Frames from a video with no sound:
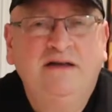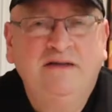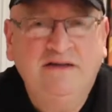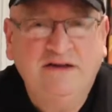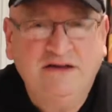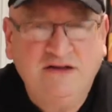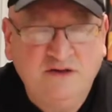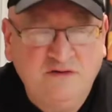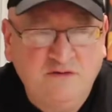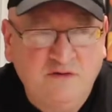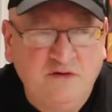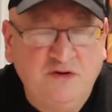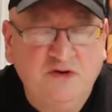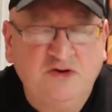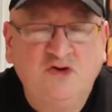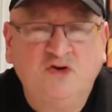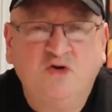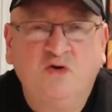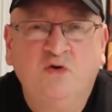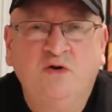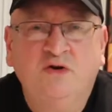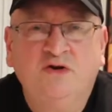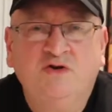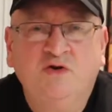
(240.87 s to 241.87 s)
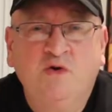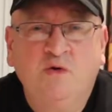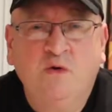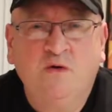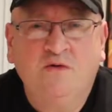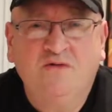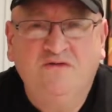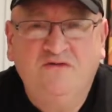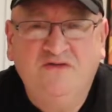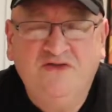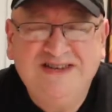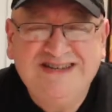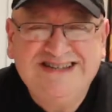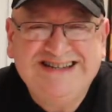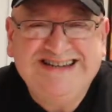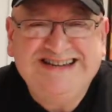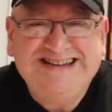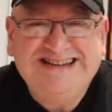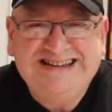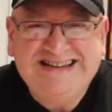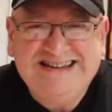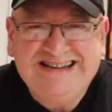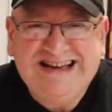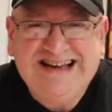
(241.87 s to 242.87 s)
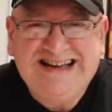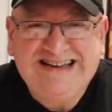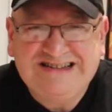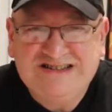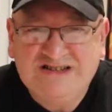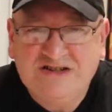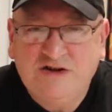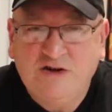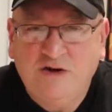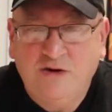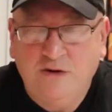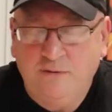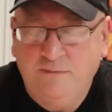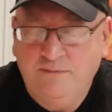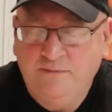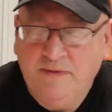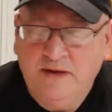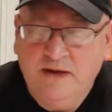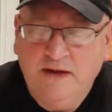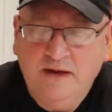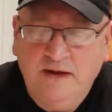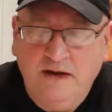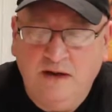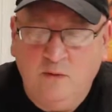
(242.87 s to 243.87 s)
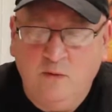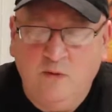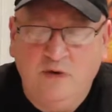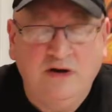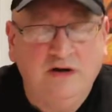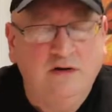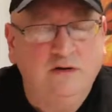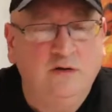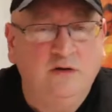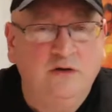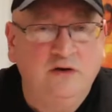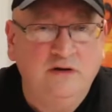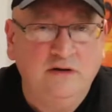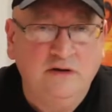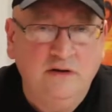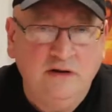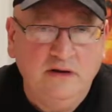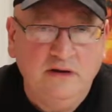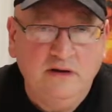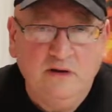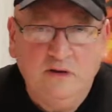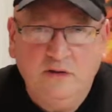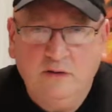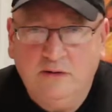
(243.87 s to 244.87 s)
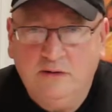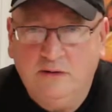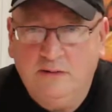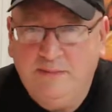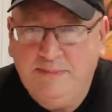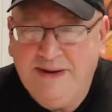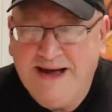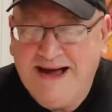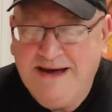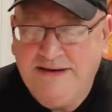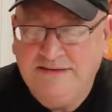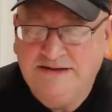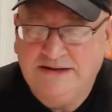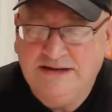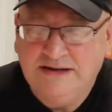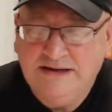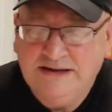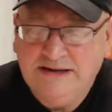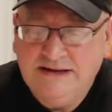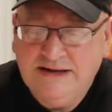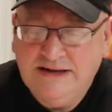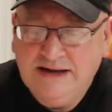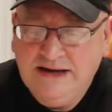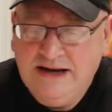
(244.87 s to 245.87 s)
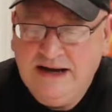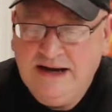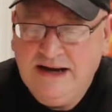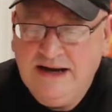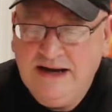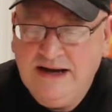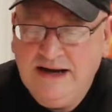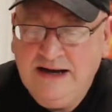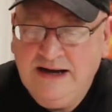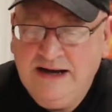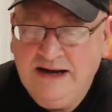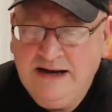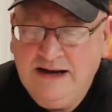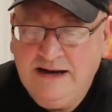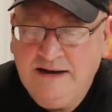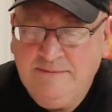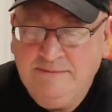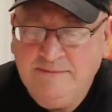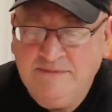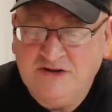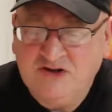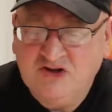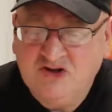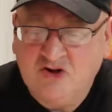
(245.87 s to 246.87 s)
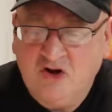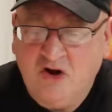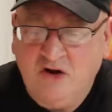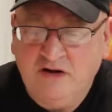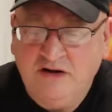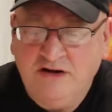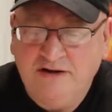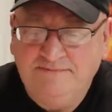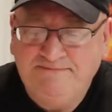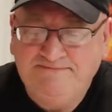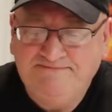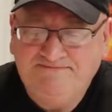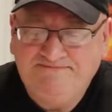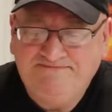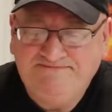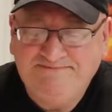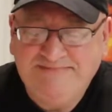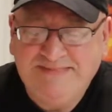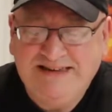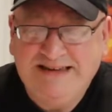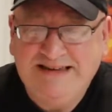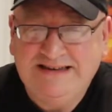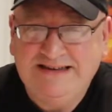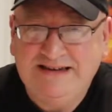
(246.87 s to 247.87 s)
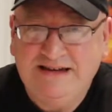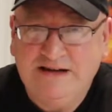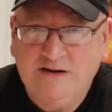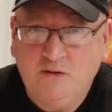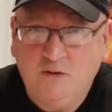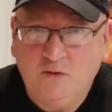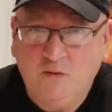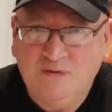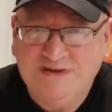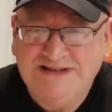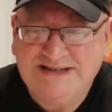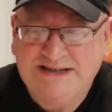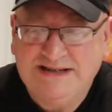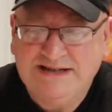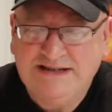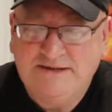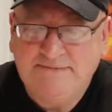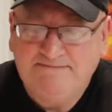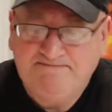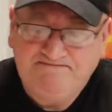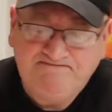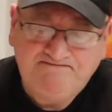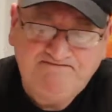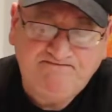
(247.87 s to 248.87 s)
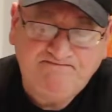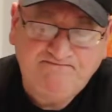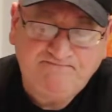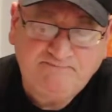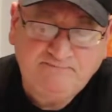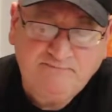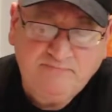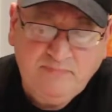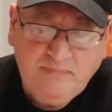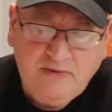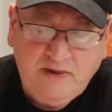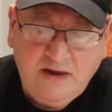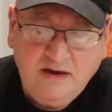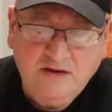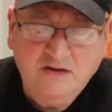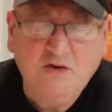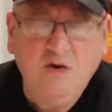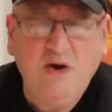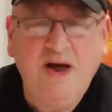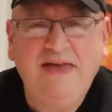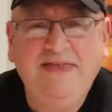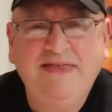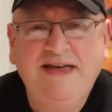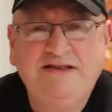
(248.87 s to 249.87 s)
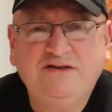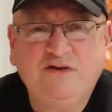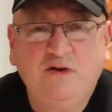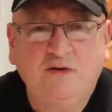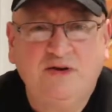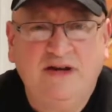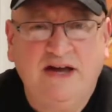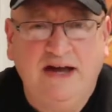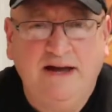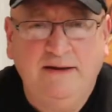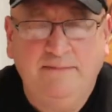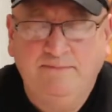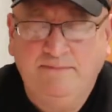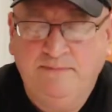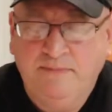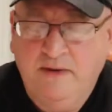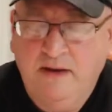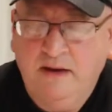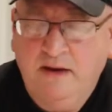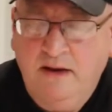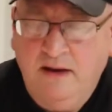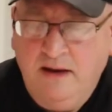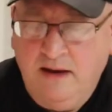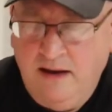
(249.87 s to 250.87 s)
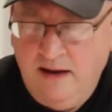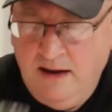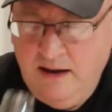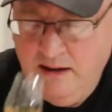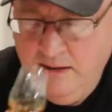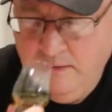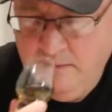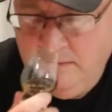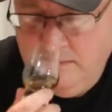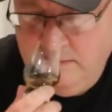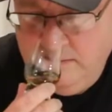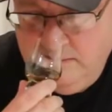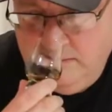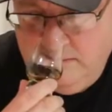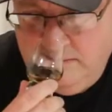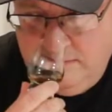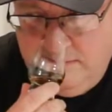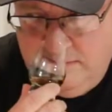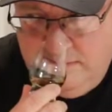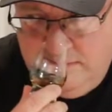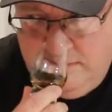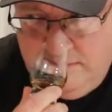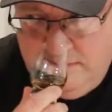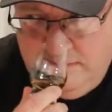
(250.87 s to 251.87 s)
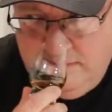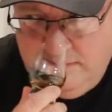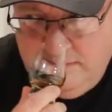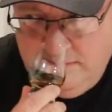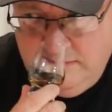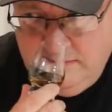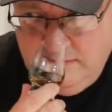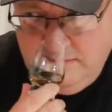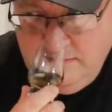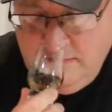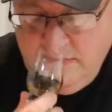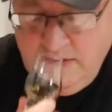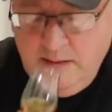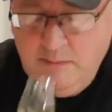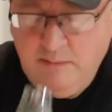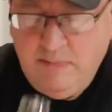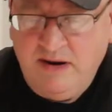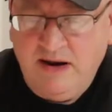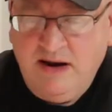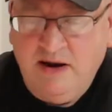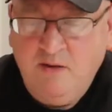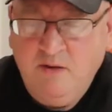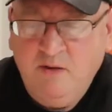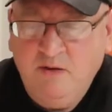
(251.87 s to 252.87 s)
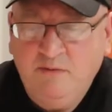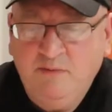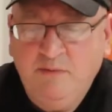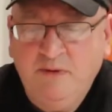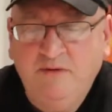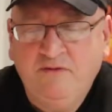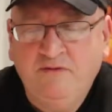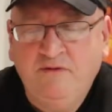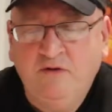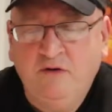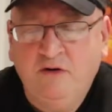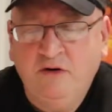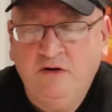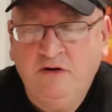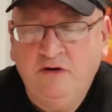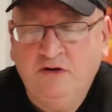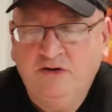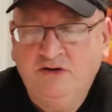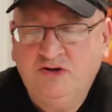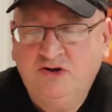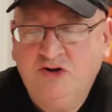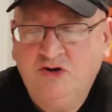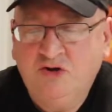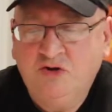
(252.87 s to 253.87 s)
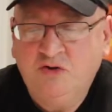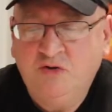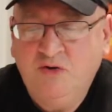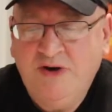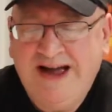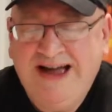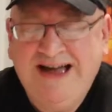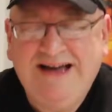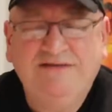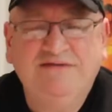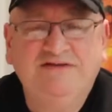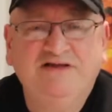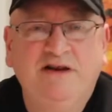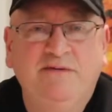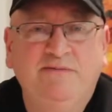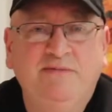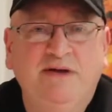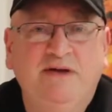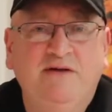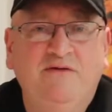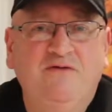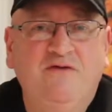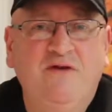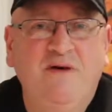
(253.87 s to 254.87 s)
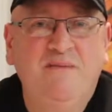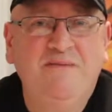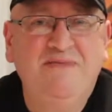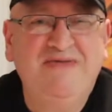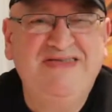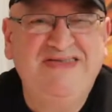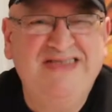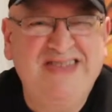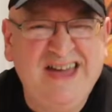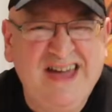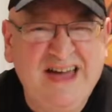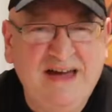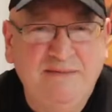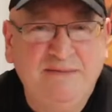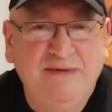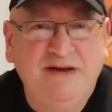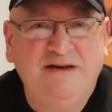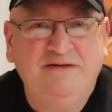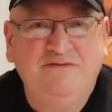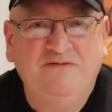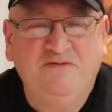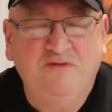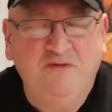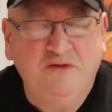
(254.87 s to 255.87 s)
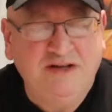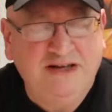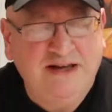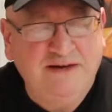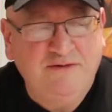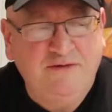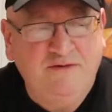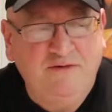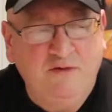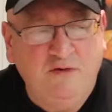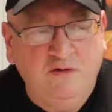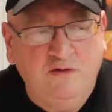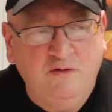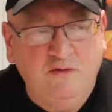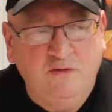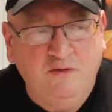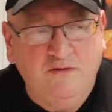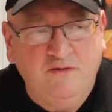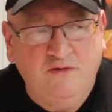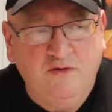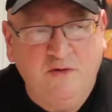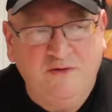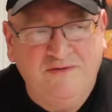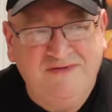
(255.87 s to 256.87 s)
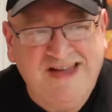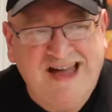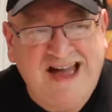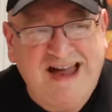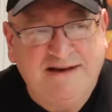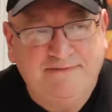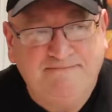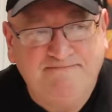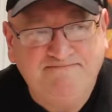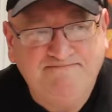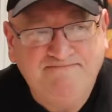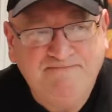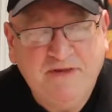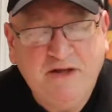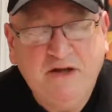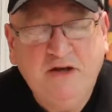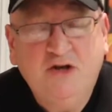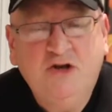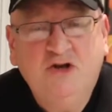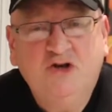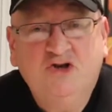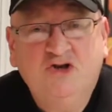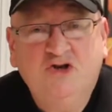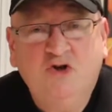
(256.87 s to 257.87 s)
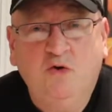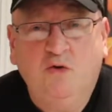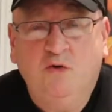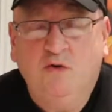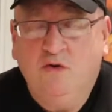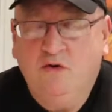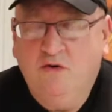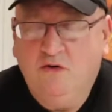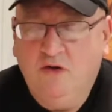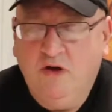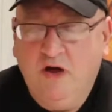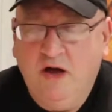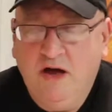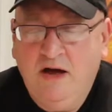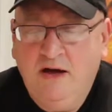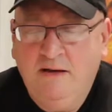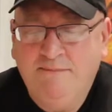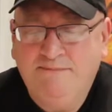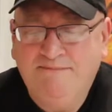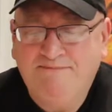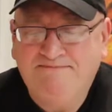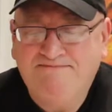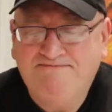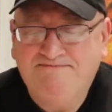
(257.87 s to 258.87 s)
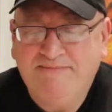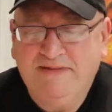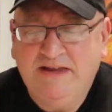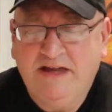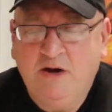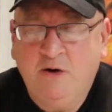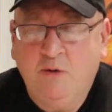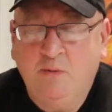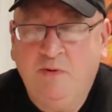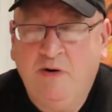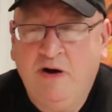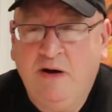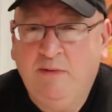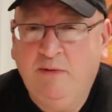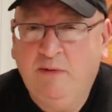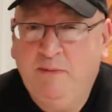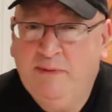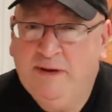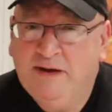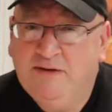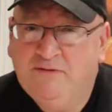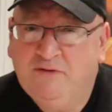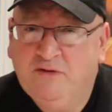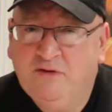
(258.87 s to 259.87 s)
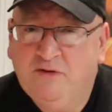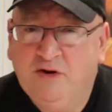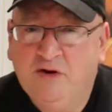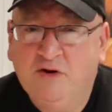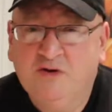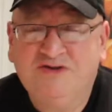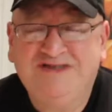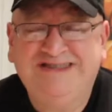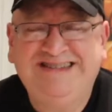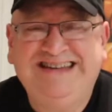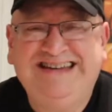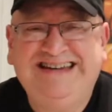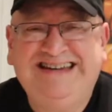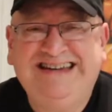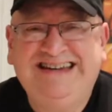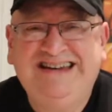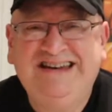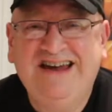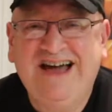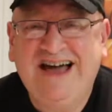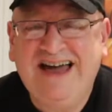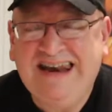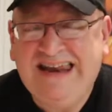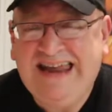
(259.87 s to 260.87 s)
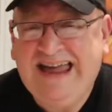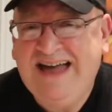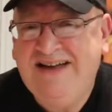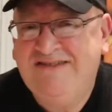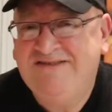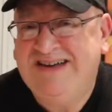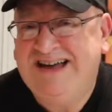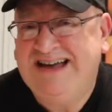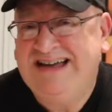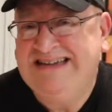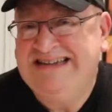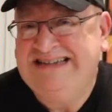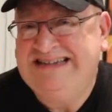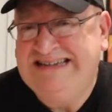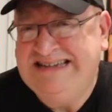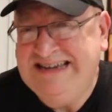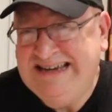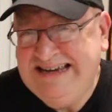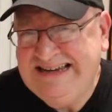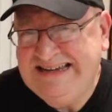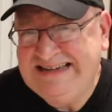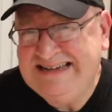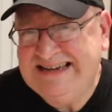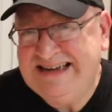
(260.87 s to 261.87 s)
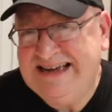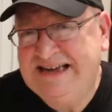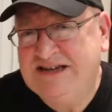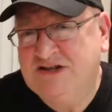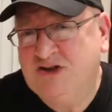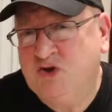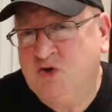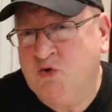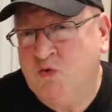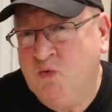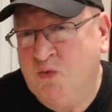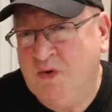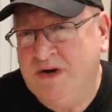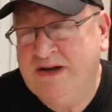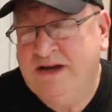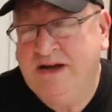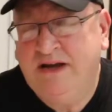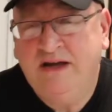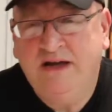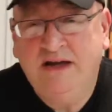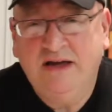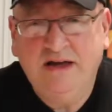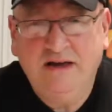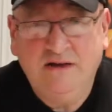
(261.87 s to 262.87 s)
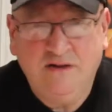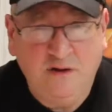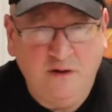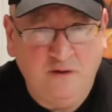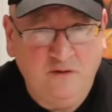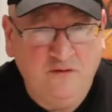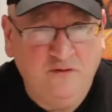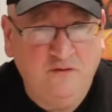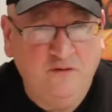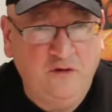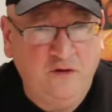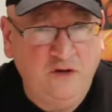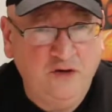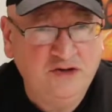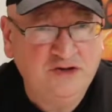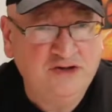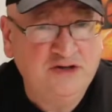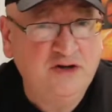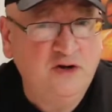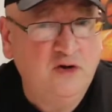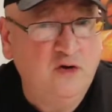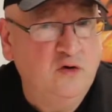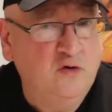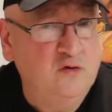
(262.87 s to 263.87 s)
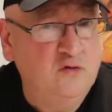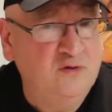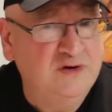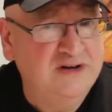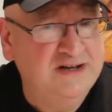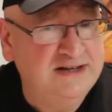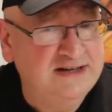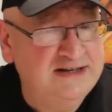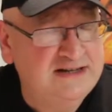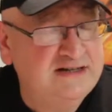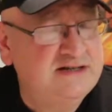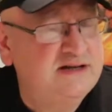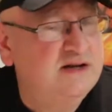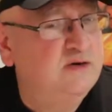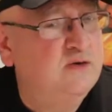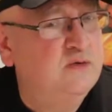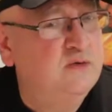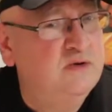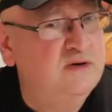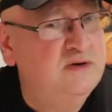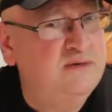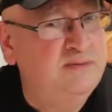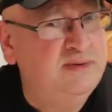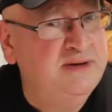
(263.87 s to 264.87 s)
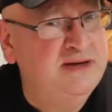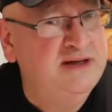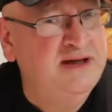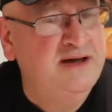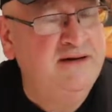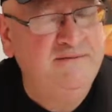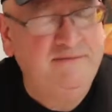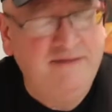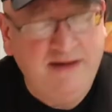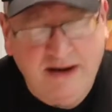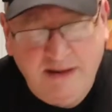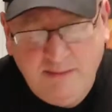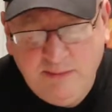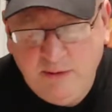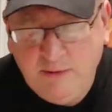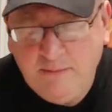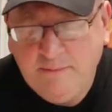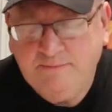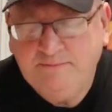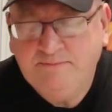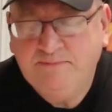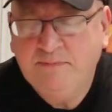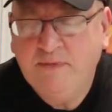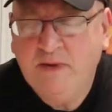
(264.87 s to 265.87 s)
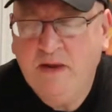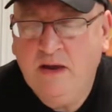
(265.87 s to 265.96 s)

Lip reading: This is for the tourists who are visiting Glasgow and want to learn a little about Scotland and whiskies. So, and that's okay. But I would prefer to have something from them and give a full review of that. So, it'll probably be a few years. They did not have a date as to when their first release would be available.